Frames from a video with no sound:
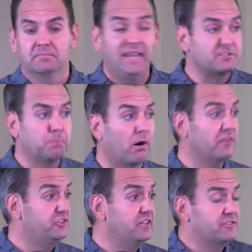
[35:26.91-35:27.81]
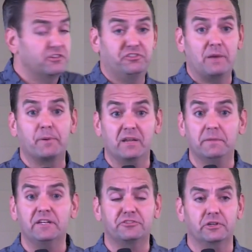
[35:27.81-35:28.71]
But that's part of Jesus' shepherding
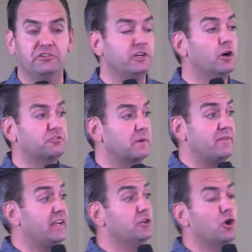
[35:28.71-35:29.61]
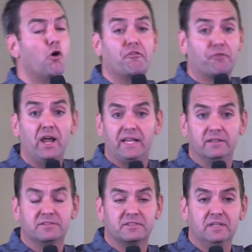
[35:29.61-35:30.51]
ministry. She goes from having no
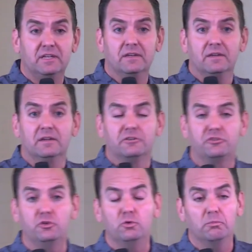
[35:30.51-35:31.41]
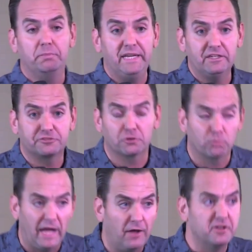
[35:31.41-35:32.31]
friends to being
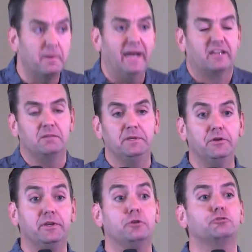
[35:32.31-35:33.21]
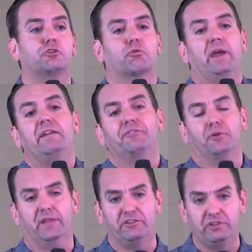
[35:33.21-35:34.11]
surrounded by a community who's
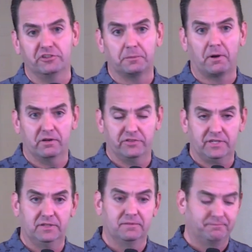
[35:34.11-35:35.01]
grateful that she's a part of it.